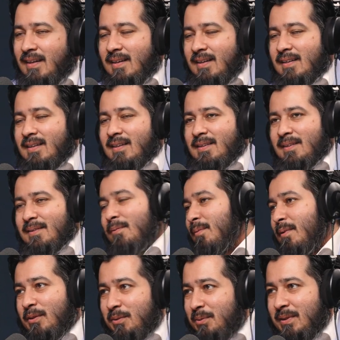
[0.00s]

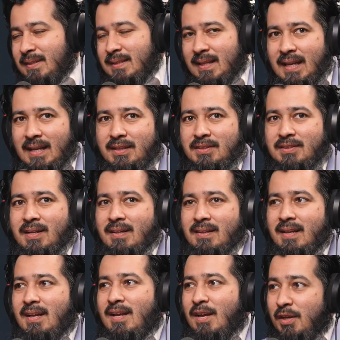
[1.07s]
We'll do this again,
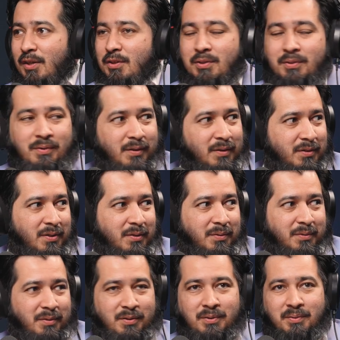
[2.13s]
inshallah,
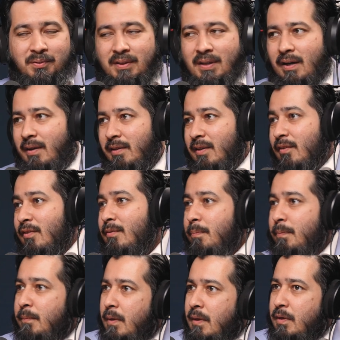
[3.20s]
to the audience.
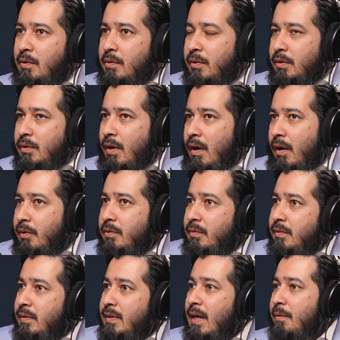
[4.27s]
You could talk to
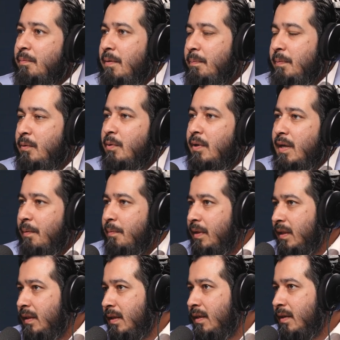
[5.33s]
the young people who are
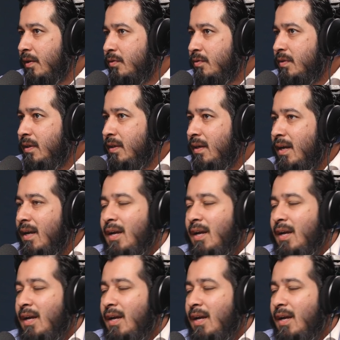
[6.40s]
coming in the industry.